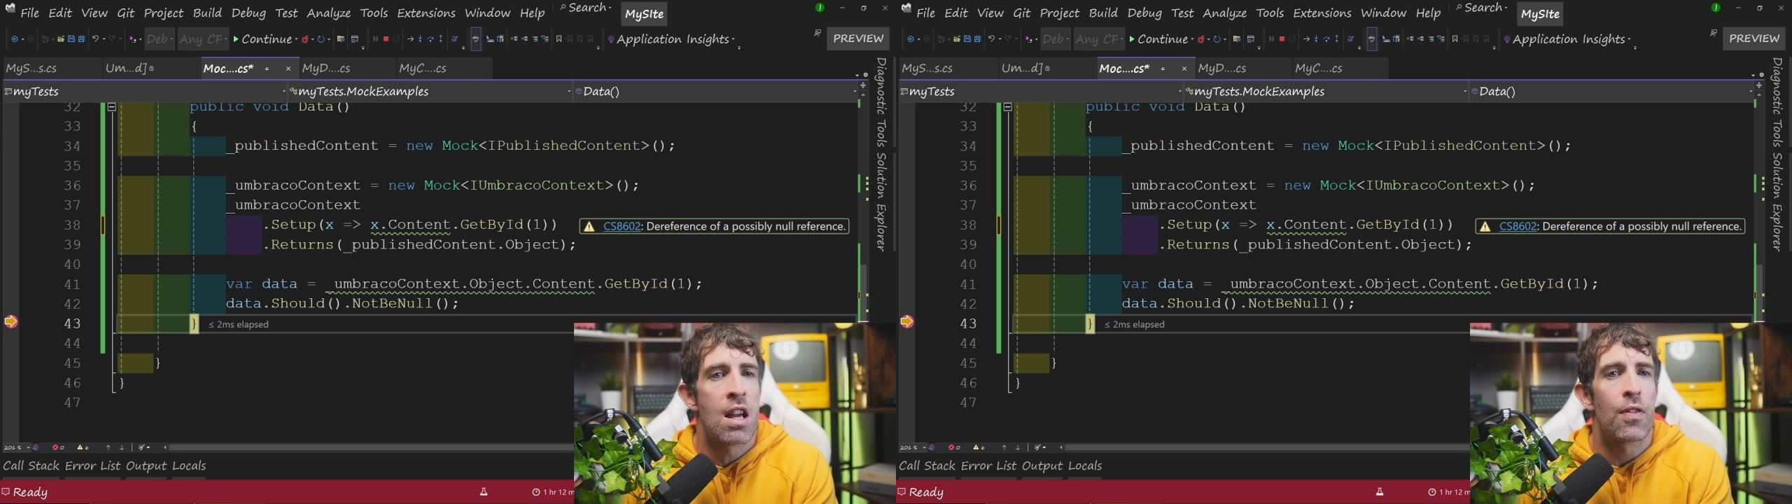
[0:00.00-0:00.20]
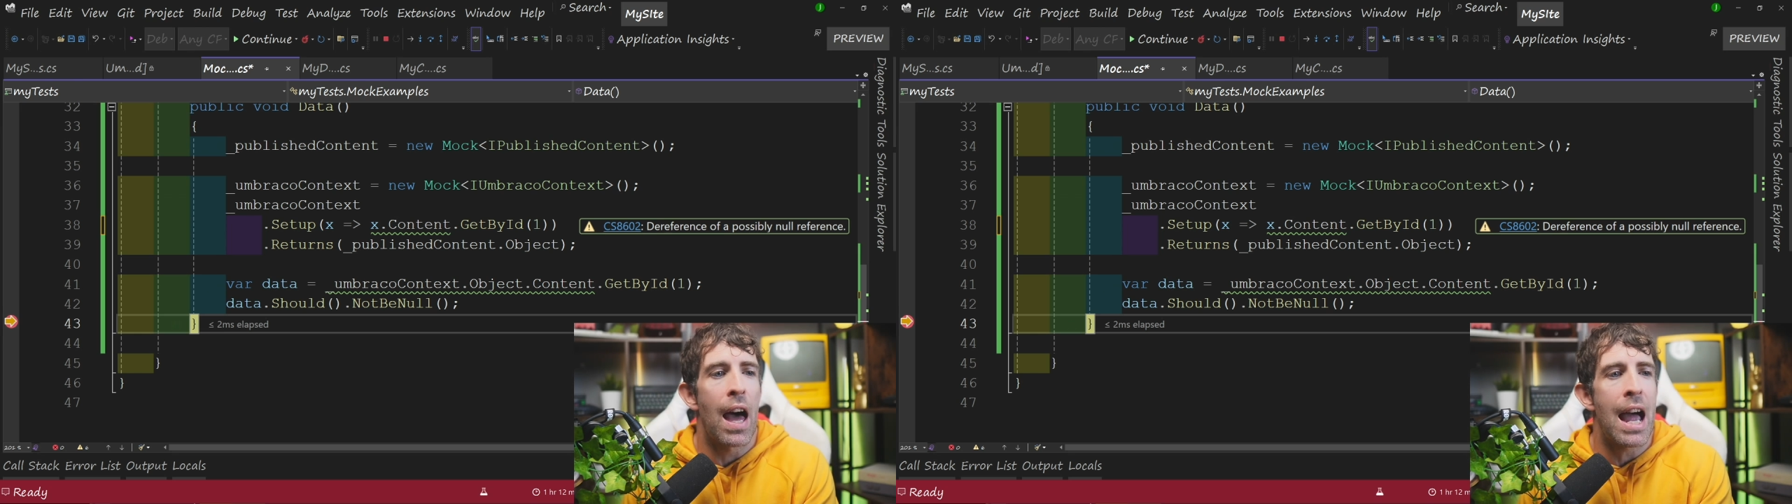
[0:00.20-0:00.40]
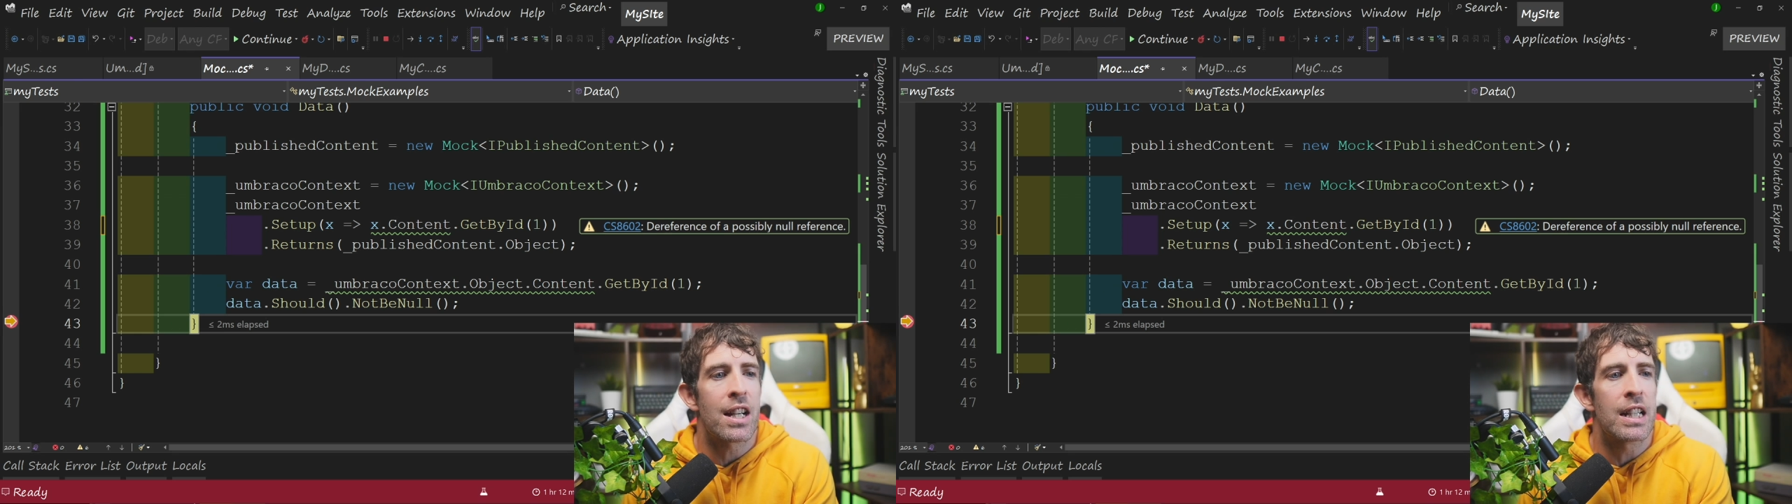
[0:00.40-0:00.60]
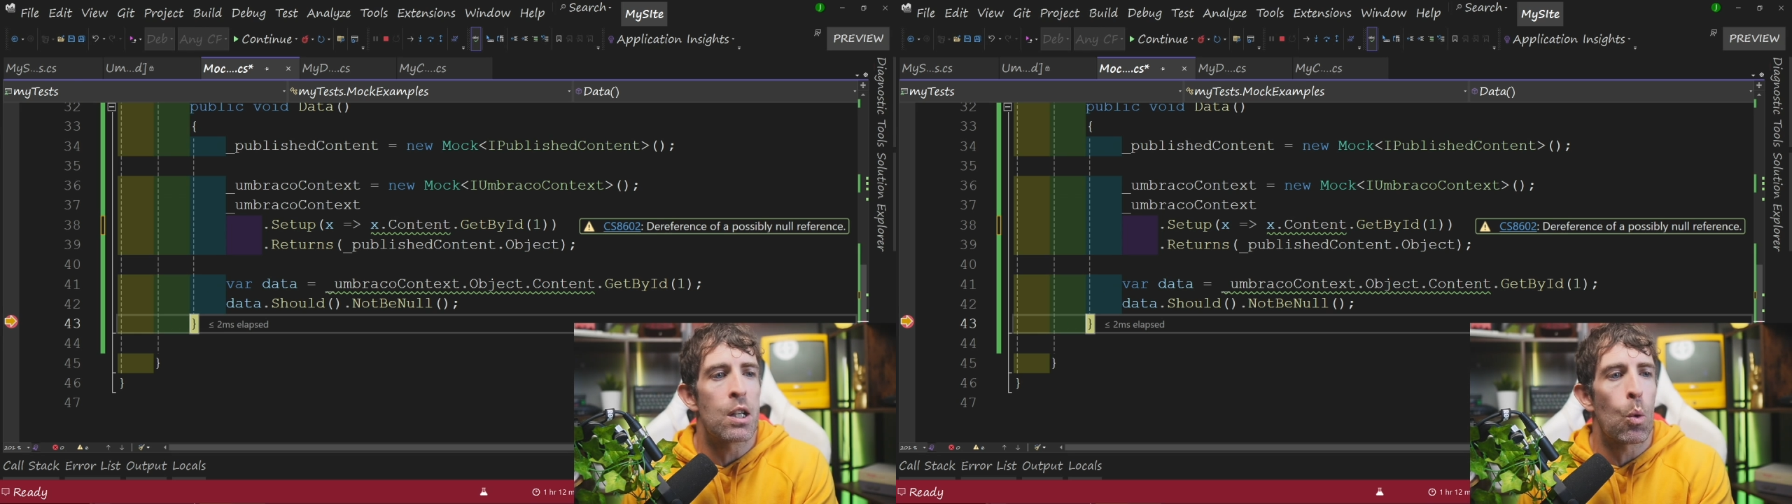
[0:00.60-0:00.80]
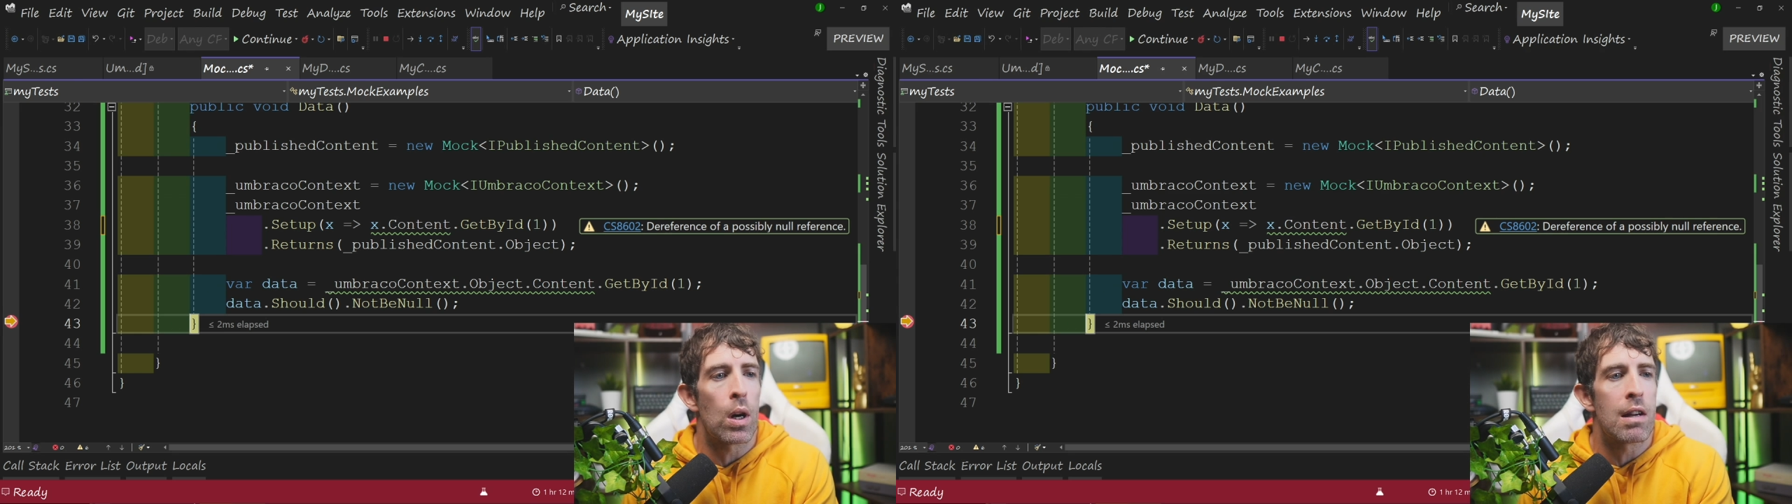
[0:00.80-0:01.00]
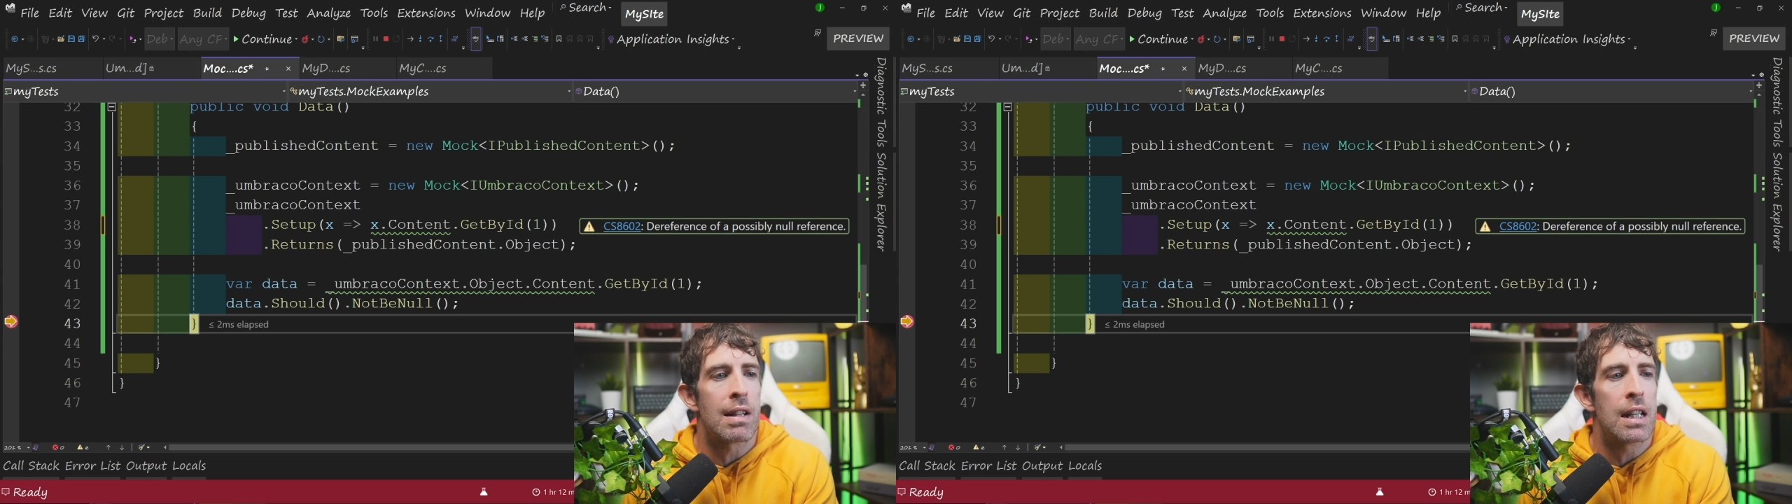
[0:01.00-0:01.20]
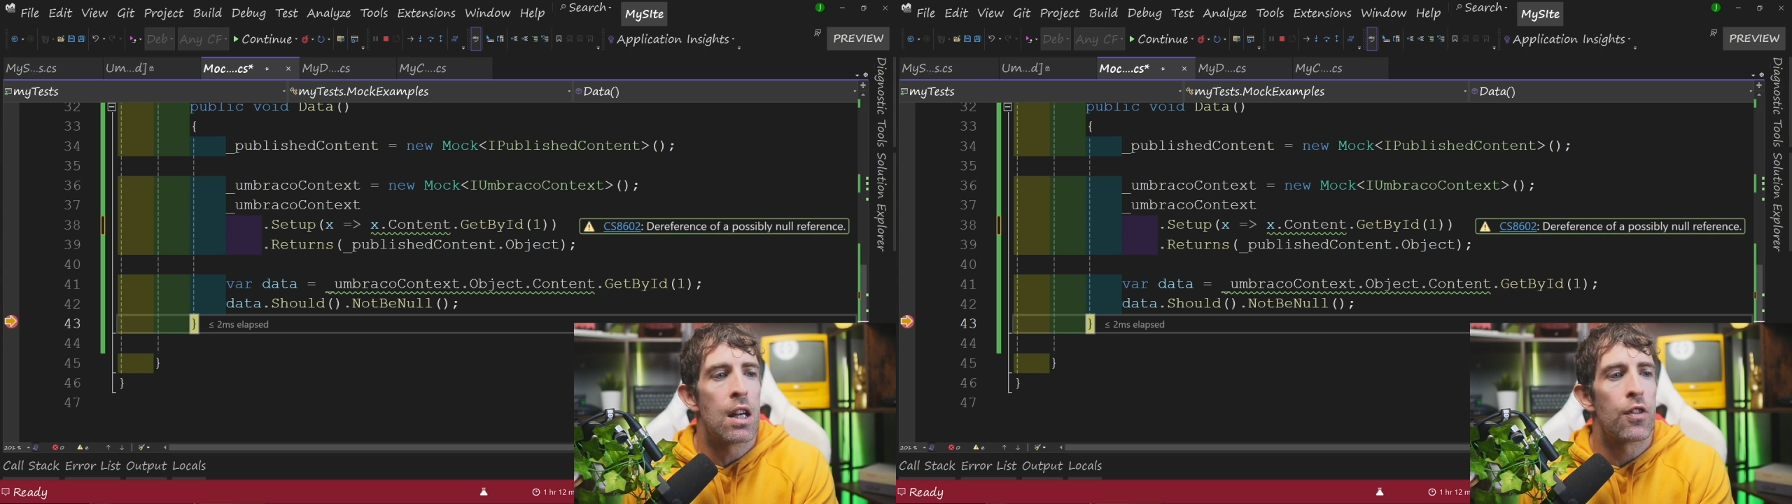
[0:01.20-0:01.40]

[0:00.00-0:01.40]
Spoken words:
that actually query